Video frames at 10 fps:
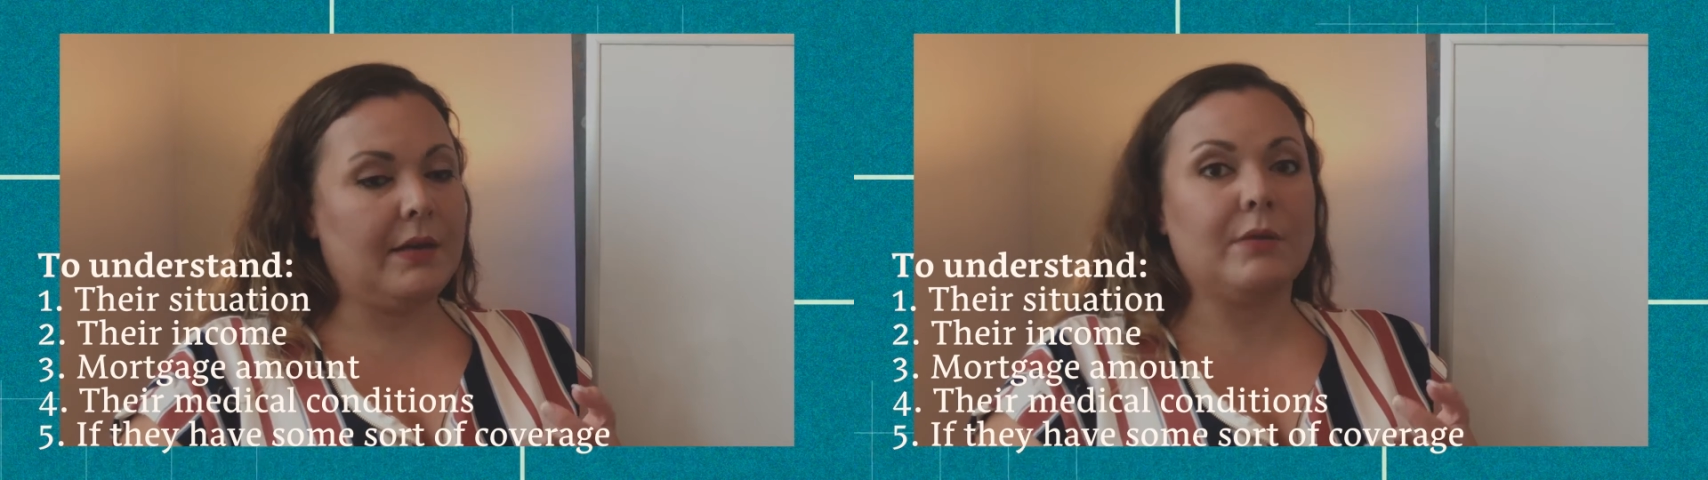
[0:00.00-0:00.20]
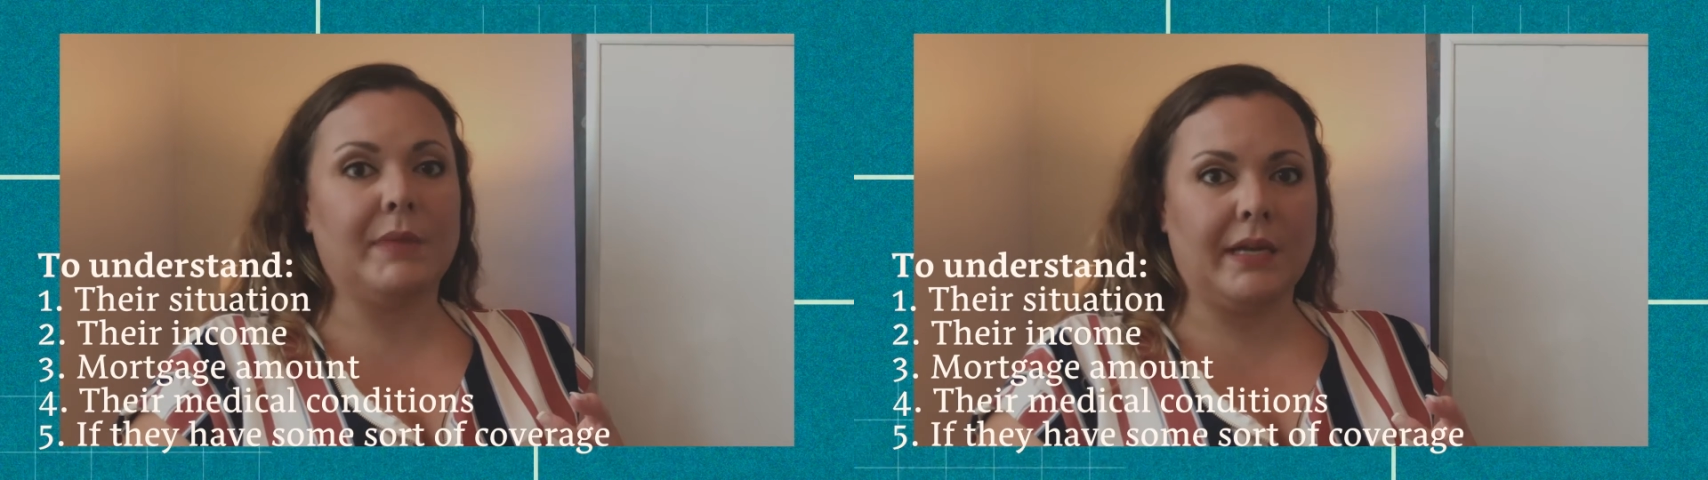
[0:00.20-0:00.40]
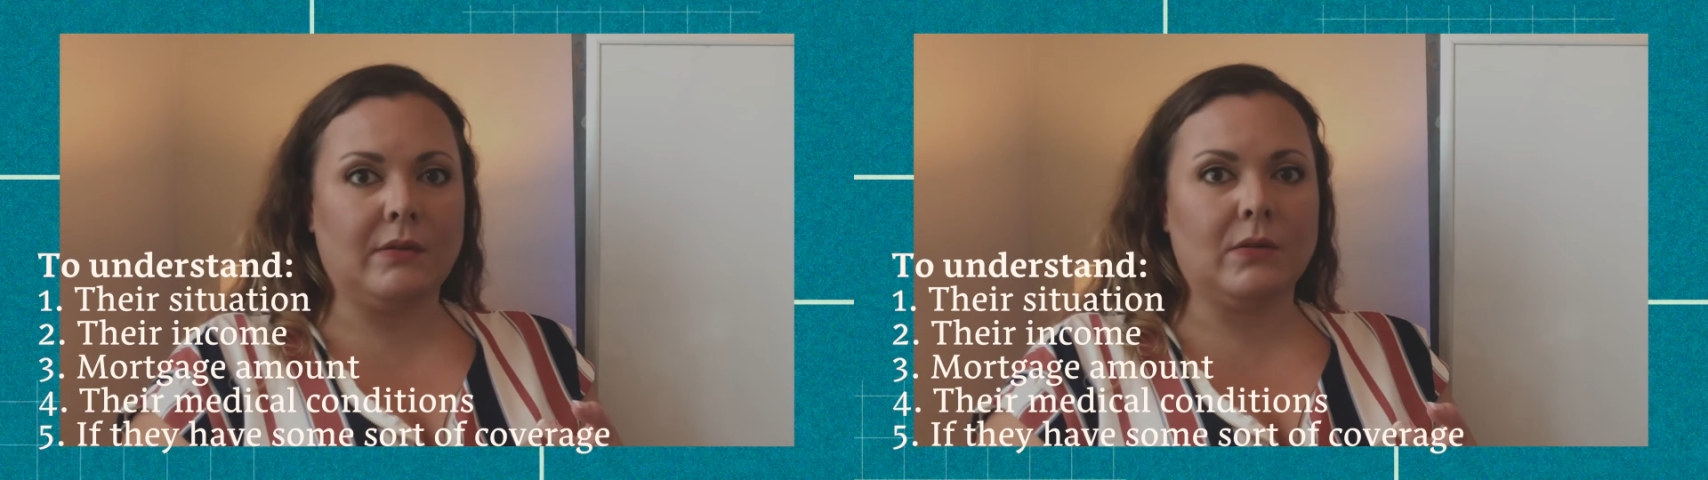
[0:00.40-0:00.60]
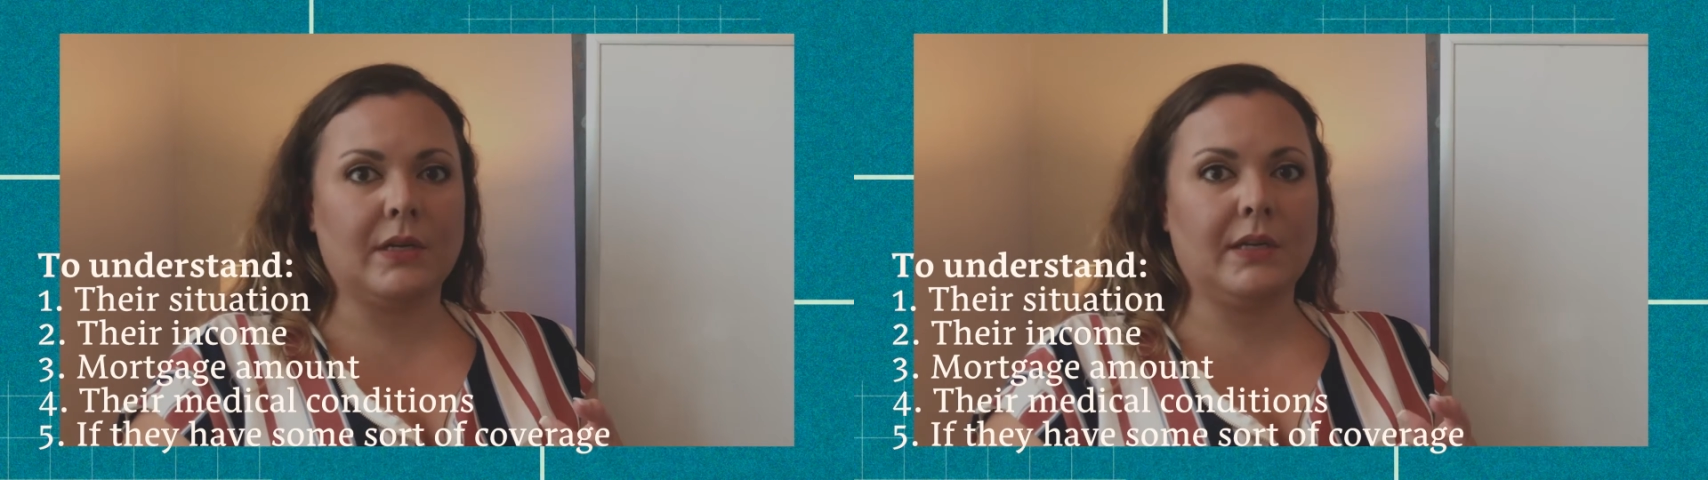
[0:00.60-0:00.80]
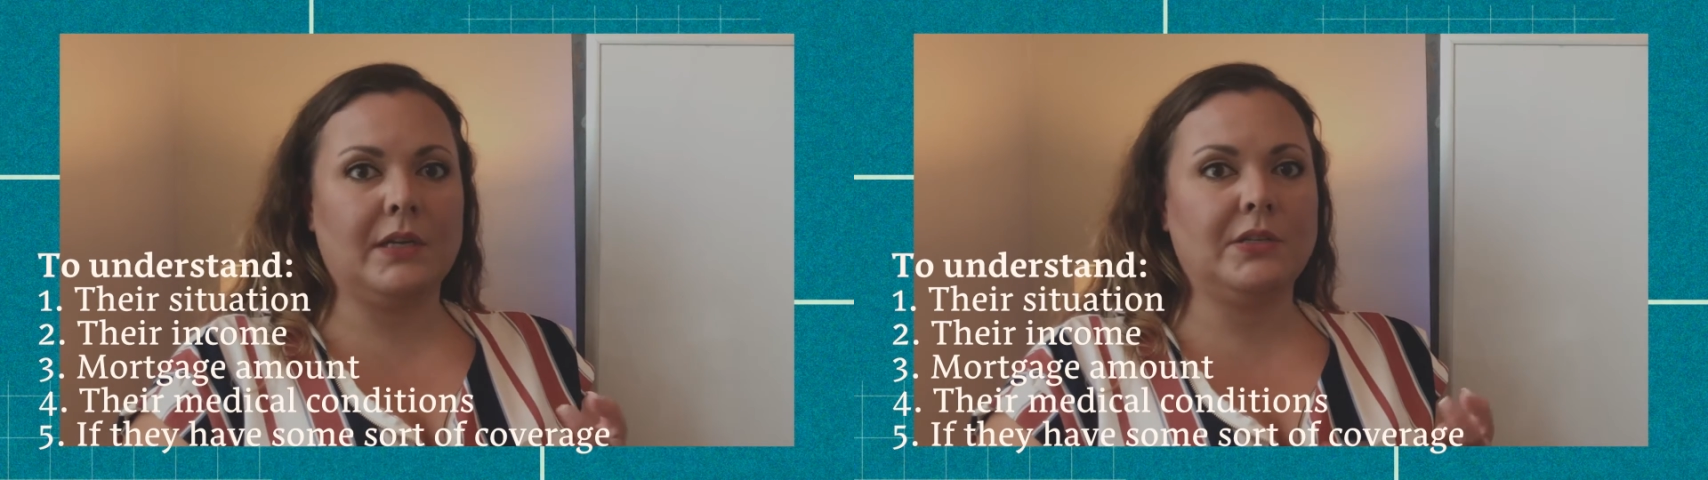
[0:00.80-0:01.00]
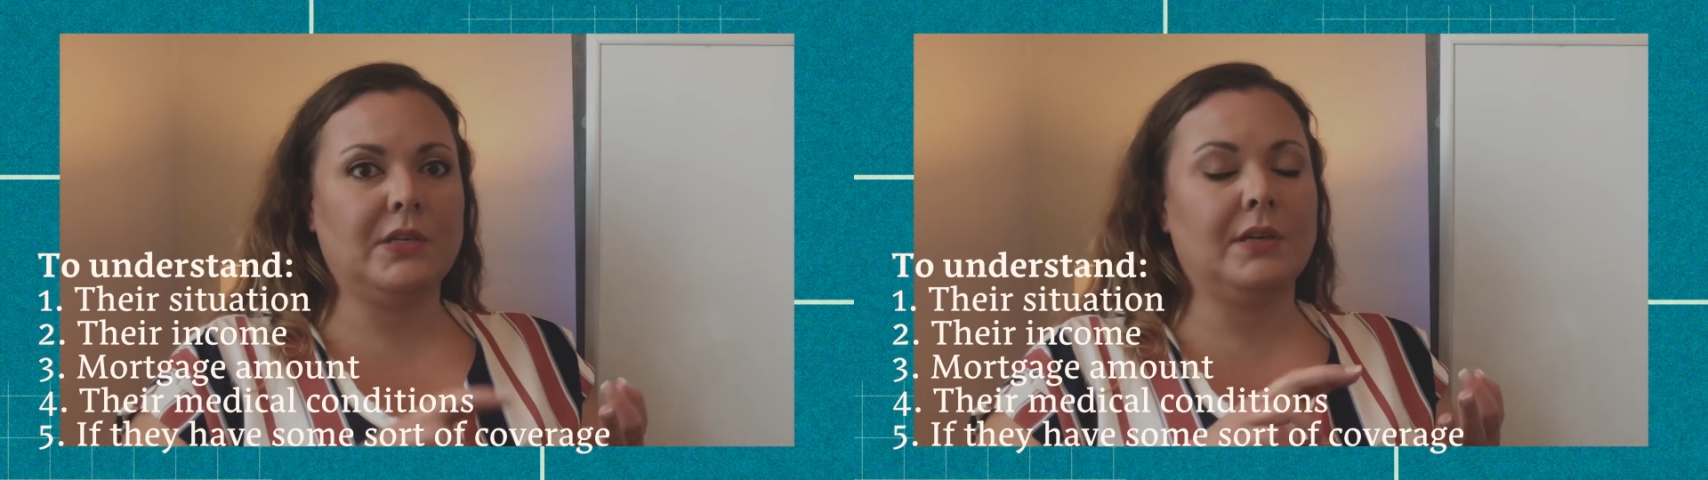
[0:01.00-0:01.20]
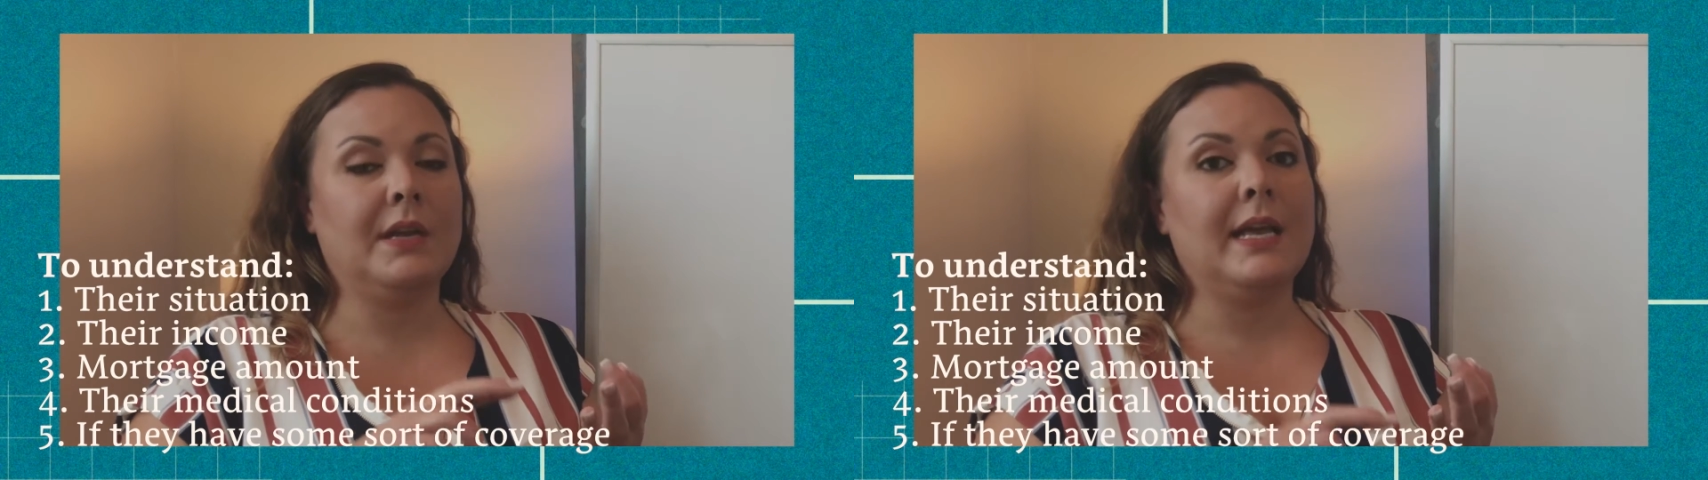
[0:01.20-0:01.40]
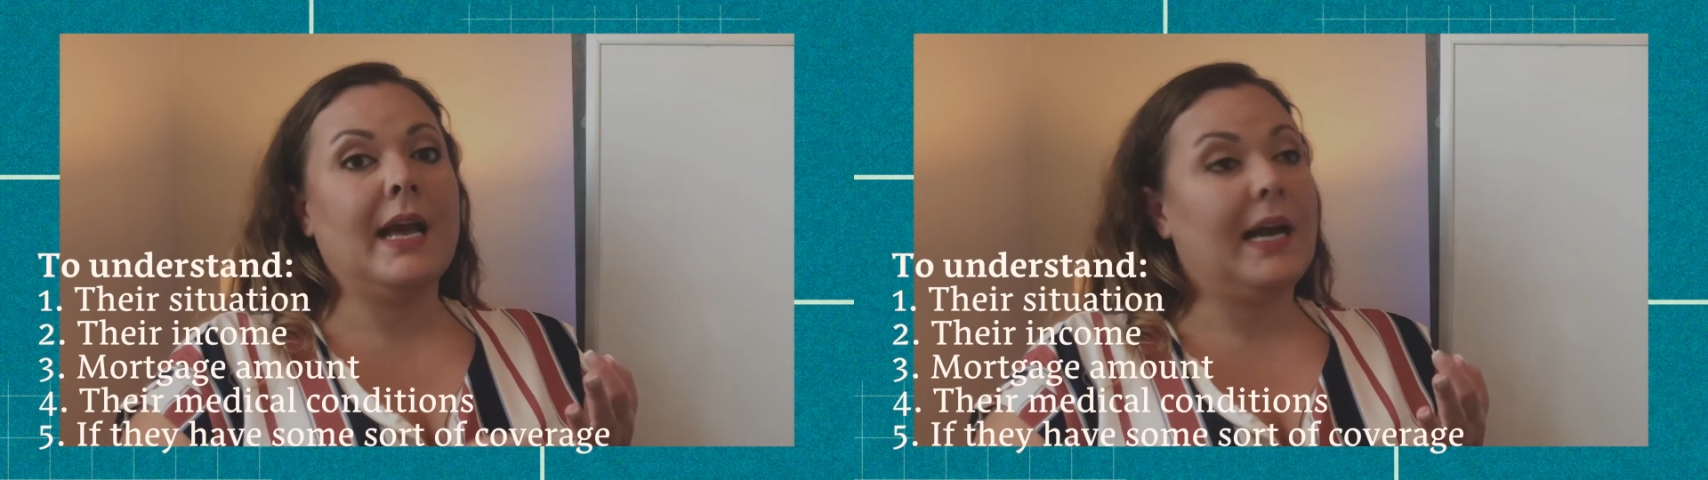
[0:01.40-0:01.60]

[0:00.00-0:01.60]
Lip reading: their medical condition,